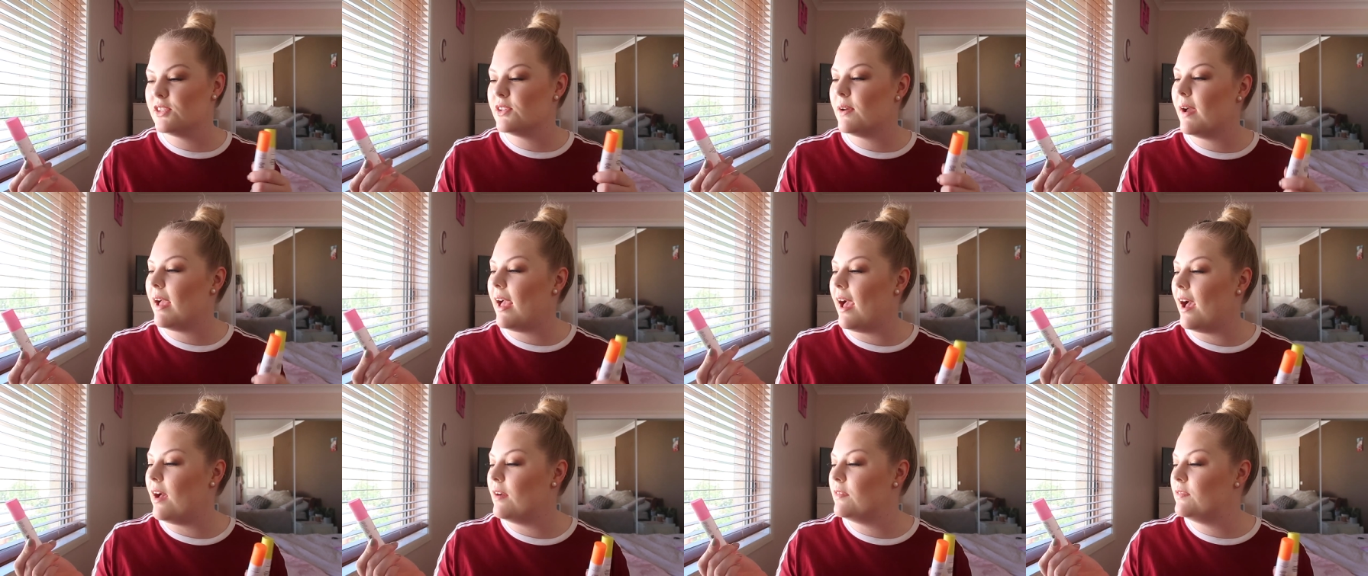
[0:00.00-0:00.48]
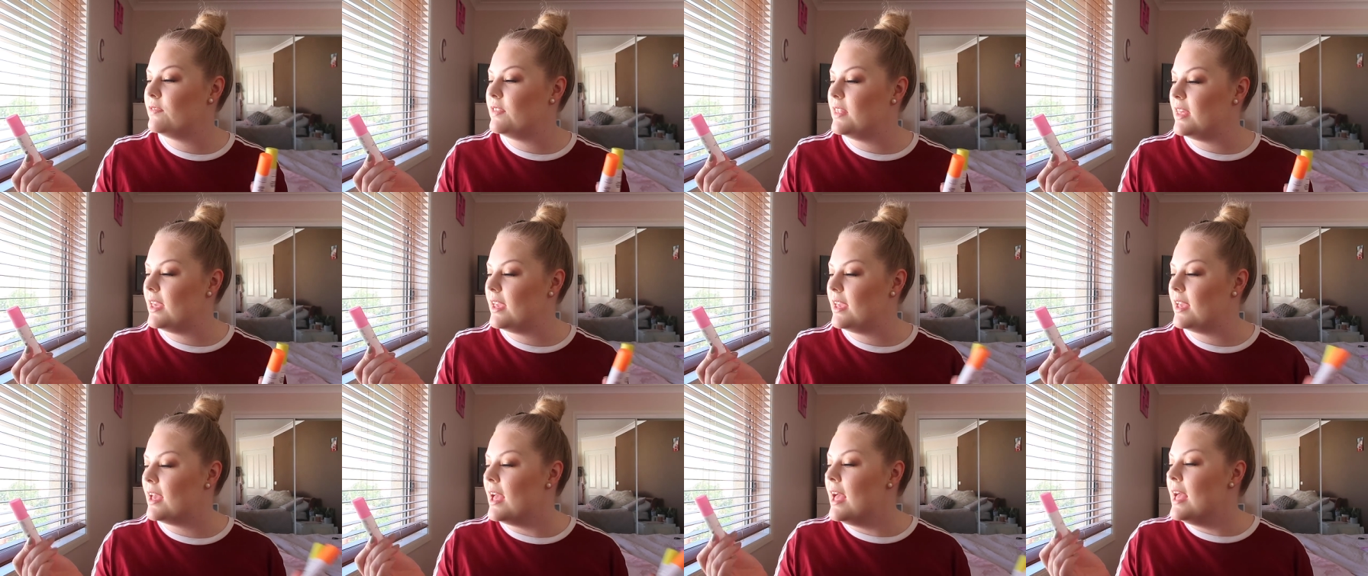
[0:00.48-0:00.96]
So I have
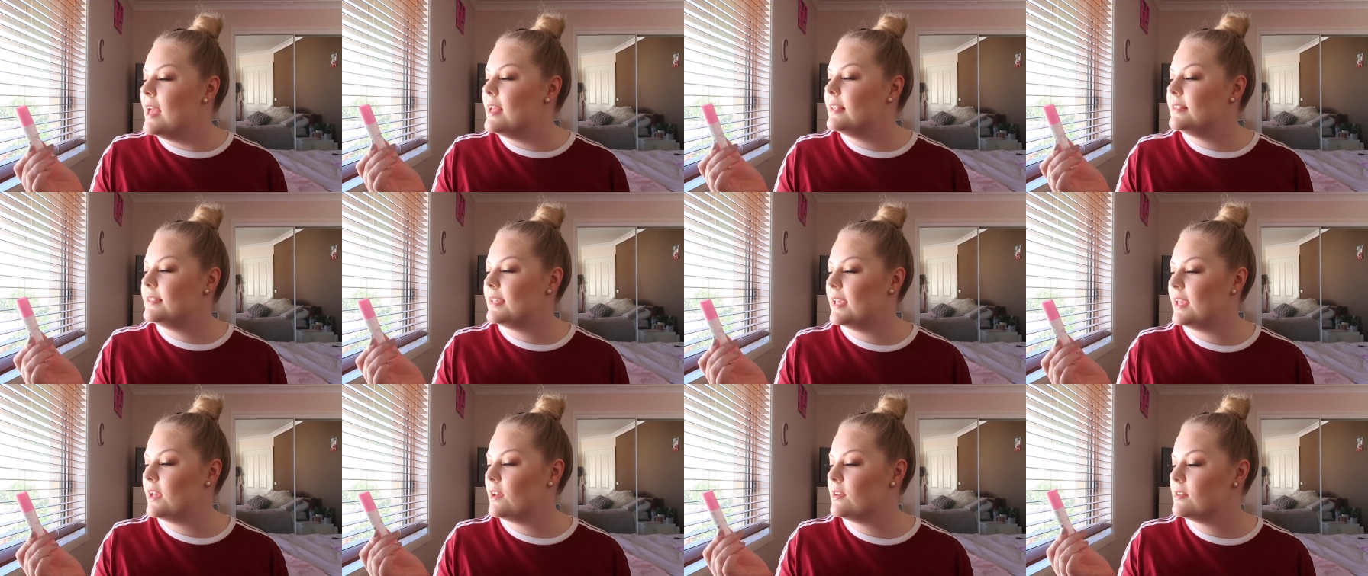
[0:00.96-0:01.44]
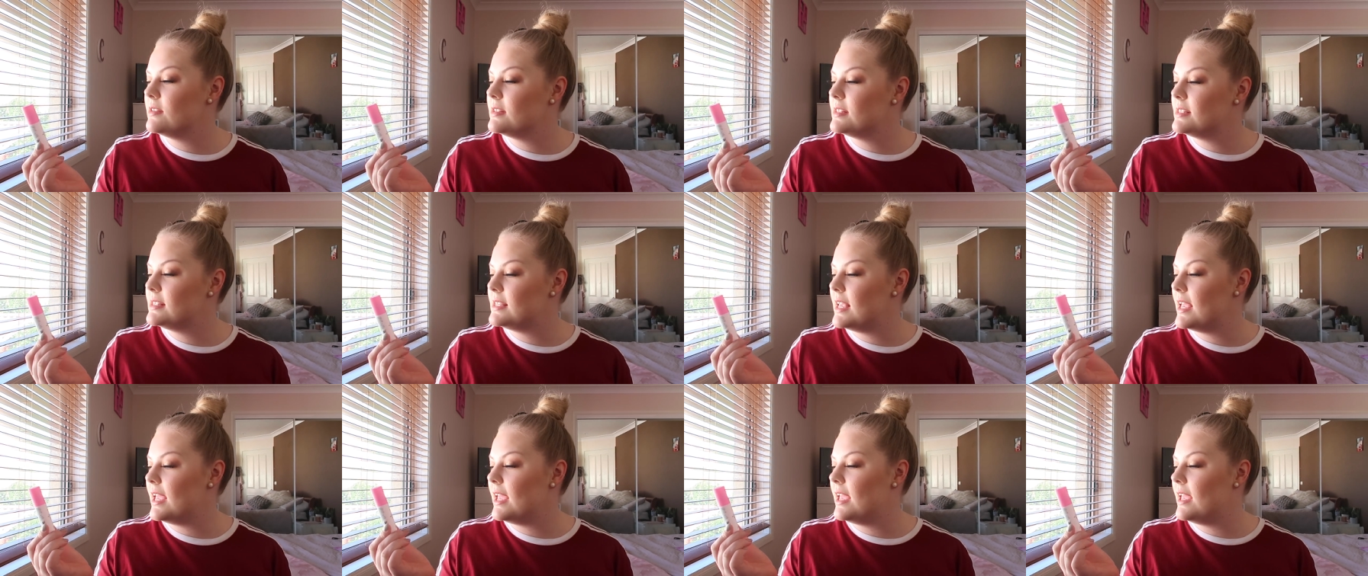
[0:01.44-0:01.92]
the
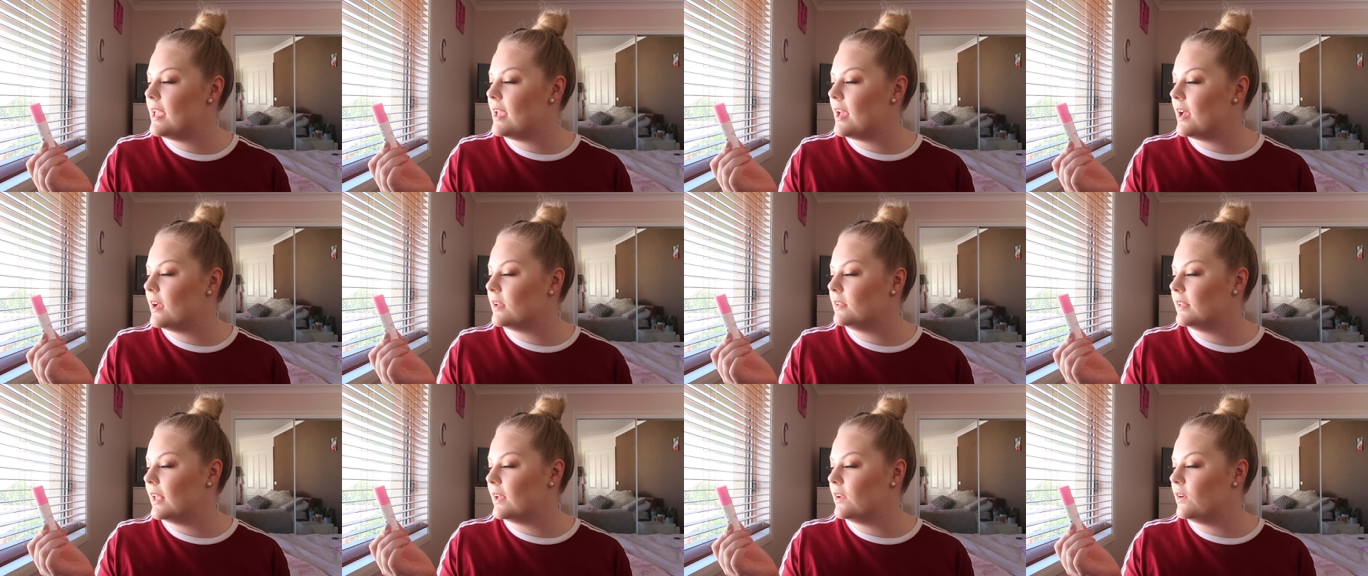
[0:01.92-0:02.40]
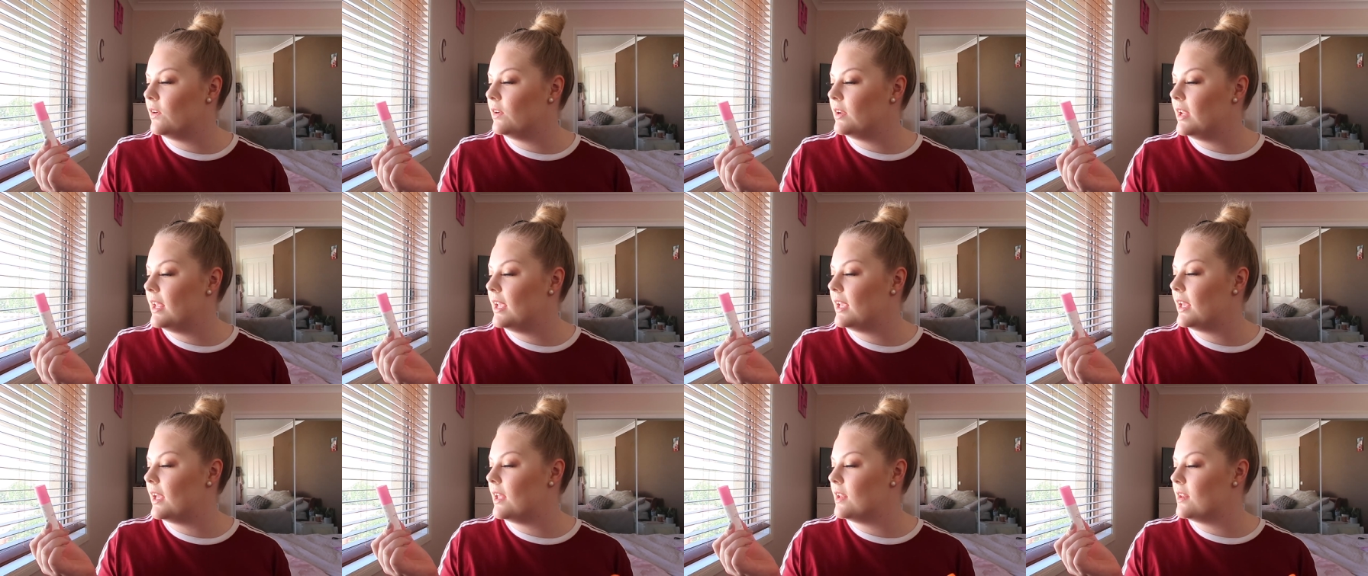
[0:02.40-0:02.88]
TLC
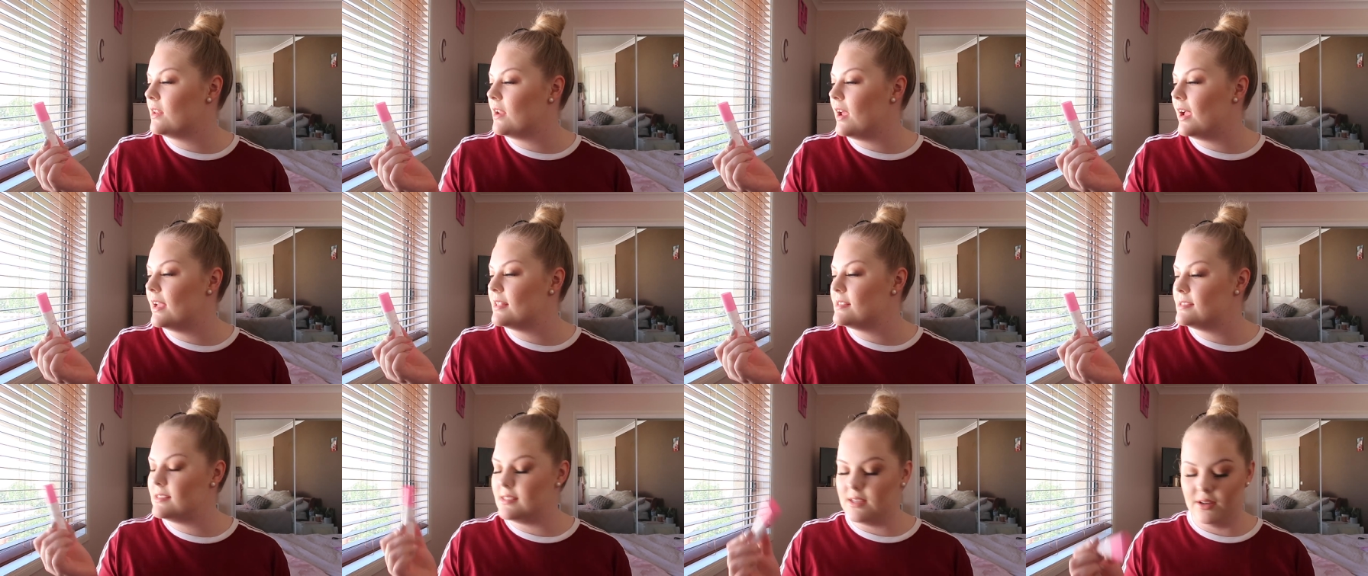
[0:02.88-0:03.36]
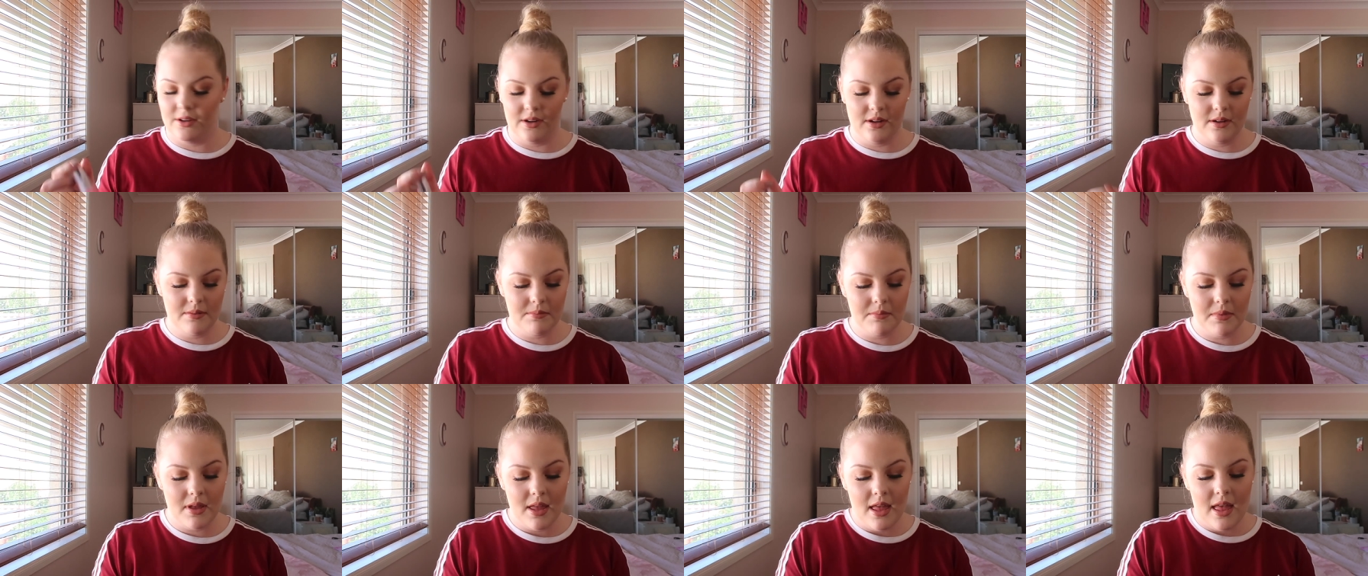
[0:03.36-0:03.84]
Glycolic Night
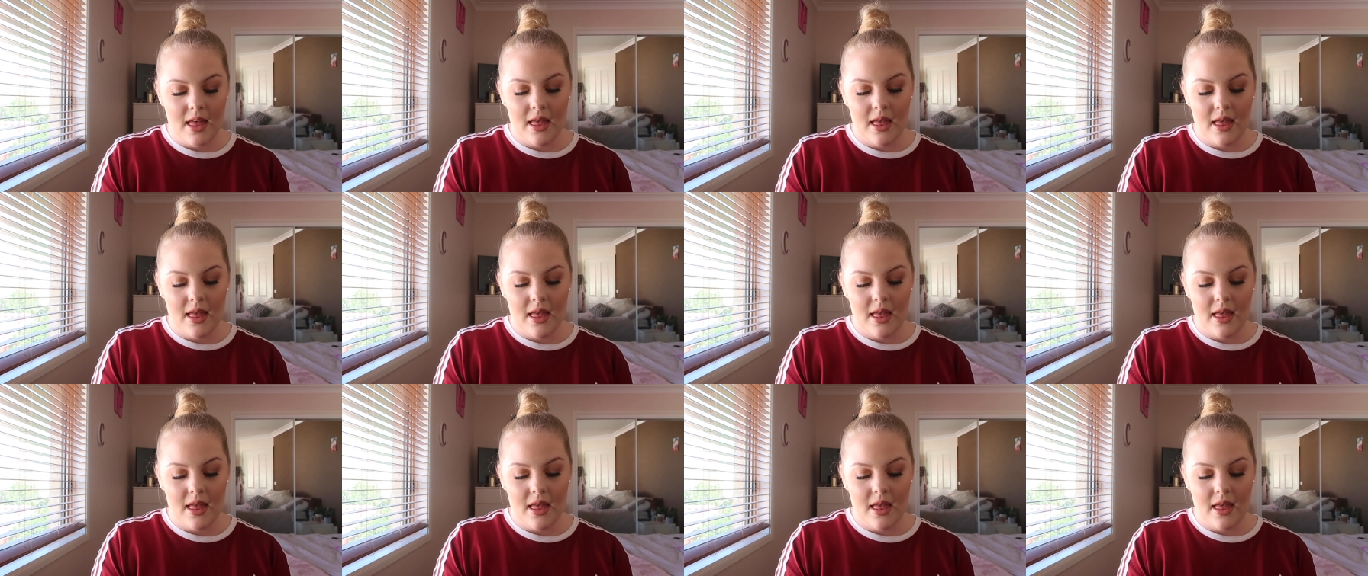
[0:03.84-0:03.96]
Serum